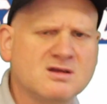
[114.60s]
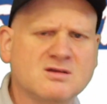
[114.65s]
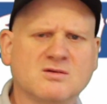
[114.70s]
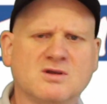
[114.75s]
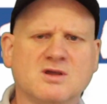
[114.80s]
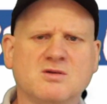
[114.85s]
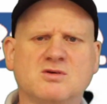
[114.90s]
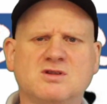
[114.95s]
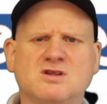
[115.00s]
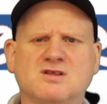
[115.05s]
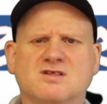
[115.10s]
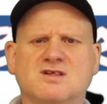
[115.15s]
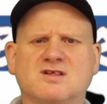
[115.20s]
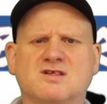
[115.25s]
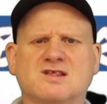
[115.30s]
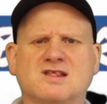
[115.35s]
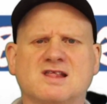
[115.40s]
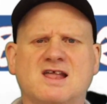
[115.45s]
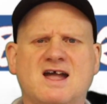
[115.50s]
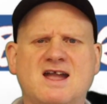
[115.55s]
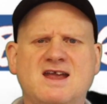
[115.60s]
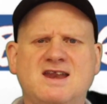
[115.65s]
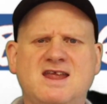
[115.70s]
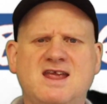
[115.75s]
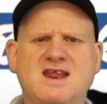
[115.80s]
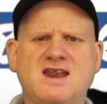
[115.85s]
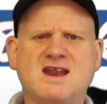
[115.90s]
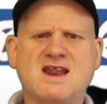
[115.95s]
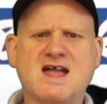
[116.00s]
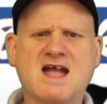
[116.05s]
we want it to slide
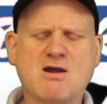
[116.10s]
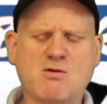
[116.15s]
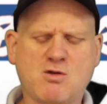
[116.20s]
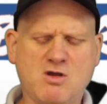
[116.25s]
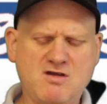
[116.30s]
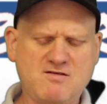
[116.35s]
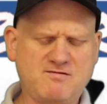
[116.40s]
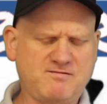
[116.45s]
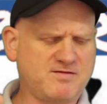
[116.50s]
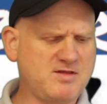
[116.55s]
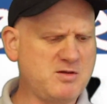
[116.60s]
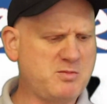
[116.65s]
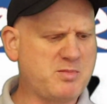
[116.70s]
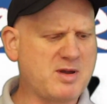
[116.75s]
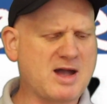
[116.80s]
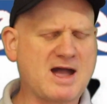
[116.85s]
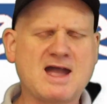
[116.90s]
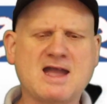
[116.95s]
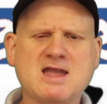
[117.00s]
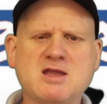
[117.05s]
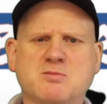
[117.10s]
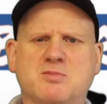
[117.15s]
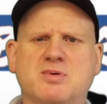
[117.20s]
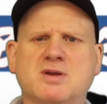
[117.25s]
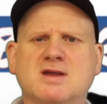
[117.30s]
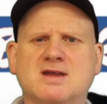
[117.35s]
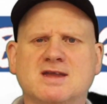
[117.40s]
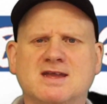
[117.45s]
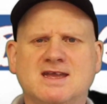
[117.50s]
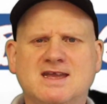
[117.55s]
in and out of the pipe
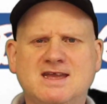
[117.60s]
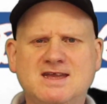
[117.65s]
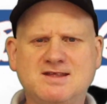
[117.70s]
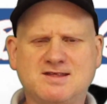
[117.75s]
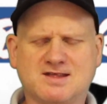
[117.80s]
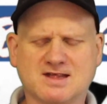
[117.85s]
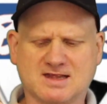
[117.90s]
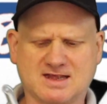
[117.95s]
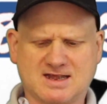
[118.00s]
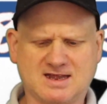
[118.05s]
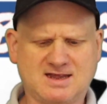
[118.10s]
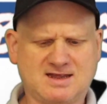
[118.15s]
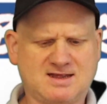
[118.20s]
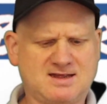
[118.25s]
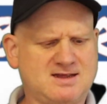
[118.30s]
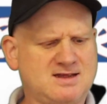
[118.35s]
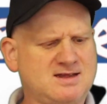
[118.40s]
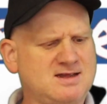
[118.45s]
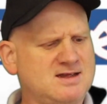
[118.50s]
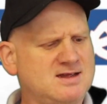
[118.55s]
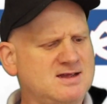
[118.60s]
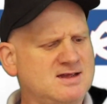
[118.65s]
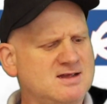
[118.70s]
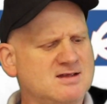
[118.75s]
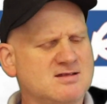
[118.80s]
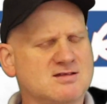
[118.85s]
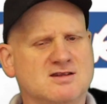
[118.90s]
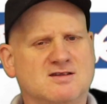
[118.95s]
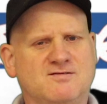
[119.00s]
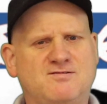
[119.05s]
easily.
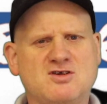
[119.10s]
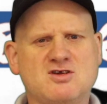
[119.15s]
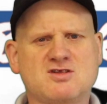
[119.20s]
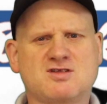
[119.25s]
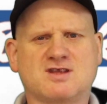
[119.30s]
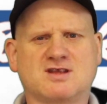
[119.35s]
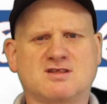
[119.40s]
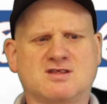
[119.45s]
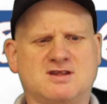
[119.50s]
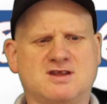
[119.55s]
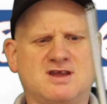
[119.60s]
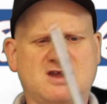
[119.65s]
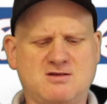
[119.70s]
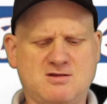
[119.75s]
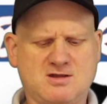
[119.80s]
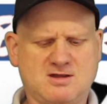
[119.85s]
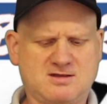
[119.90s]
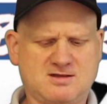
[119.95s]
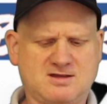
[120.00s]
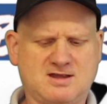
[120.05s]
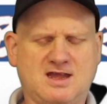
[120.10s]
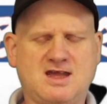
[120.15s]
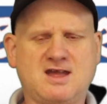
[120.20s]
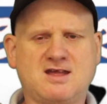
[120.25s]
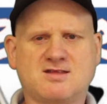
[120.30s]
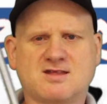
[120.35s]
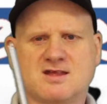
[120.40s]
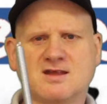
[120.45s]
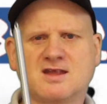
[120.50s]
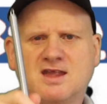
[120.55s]
So the first thing to do
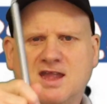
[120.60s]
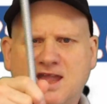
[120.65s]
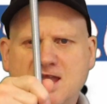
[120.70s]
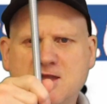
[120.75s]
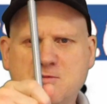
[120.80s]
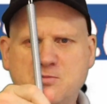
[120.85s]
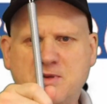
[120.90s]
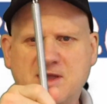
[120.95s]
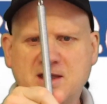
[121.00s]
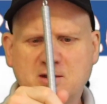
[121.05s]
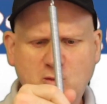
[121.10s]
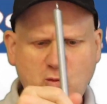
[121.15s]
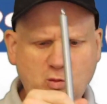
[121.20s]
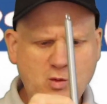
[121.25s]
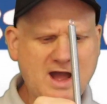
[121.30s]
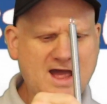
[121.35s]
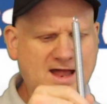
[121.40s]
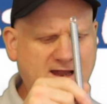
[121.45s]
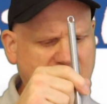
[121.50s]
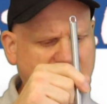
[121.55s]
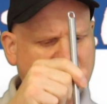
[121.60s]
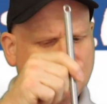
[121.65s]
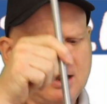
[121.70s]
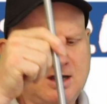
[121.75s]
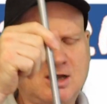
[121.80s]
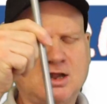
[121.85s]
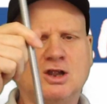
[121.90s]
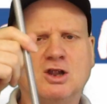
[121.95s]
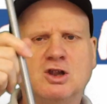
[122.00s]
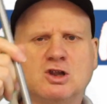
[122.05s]
is keep it well
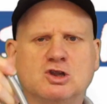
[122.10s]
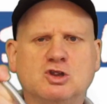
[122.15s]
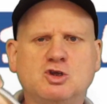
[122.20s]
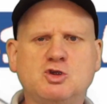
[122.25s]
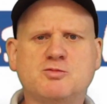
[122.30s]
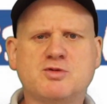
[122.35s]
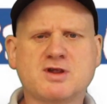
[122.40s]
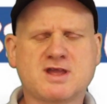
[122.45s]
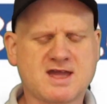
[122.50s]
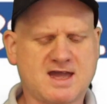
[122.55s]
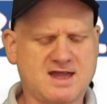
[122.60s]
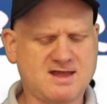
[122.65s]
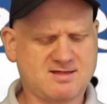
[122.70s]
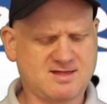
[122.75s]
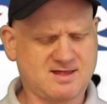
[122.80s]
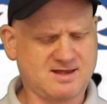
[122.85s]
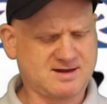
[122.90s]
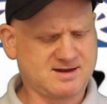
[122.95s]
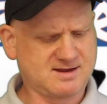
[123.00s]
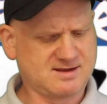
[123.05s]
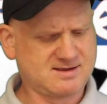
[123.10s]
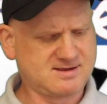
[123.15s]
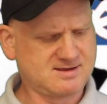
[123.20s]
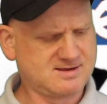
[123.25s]
lubricated.